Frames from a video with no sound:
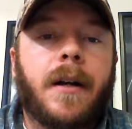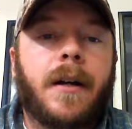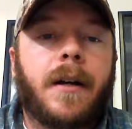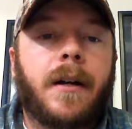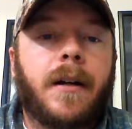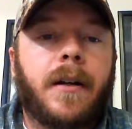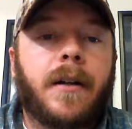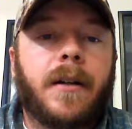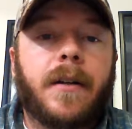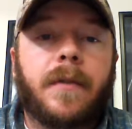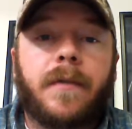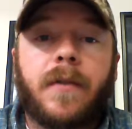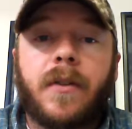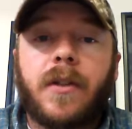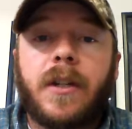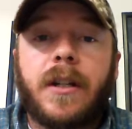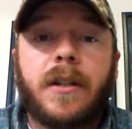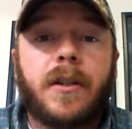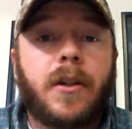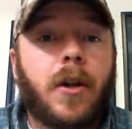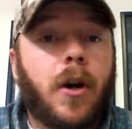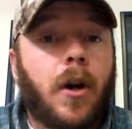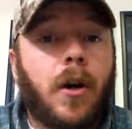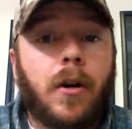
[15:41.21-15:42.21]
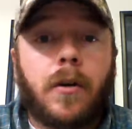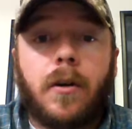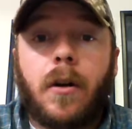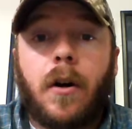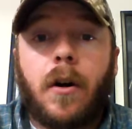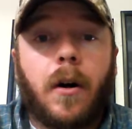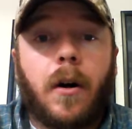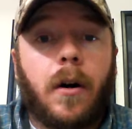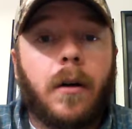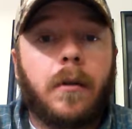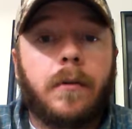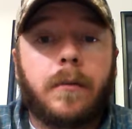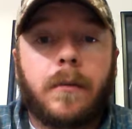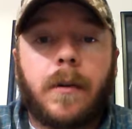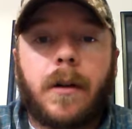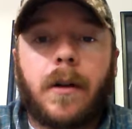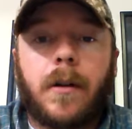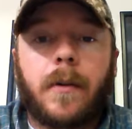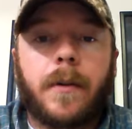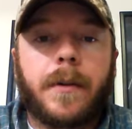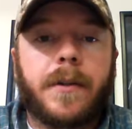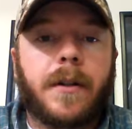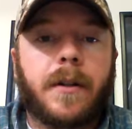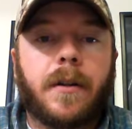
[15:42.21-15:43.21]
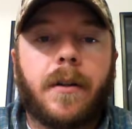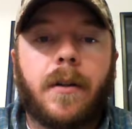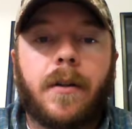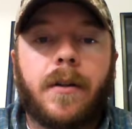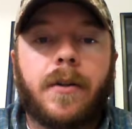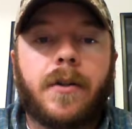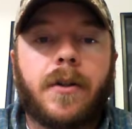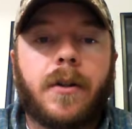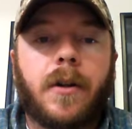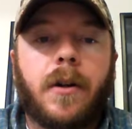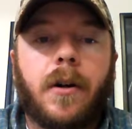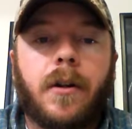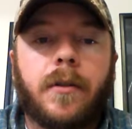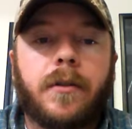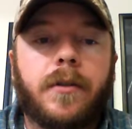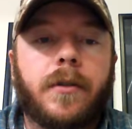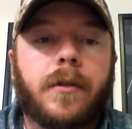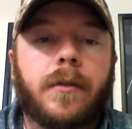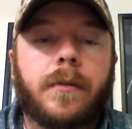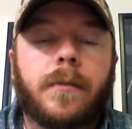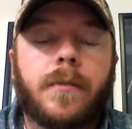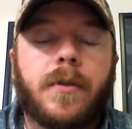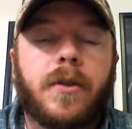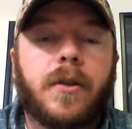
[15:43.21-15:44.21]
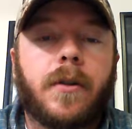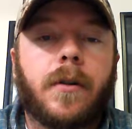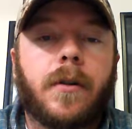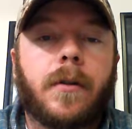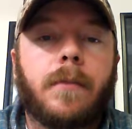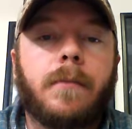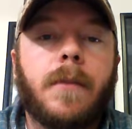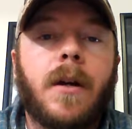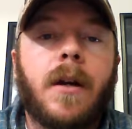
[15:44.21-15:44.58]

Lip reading: If you need to call. I always encourage a call too. So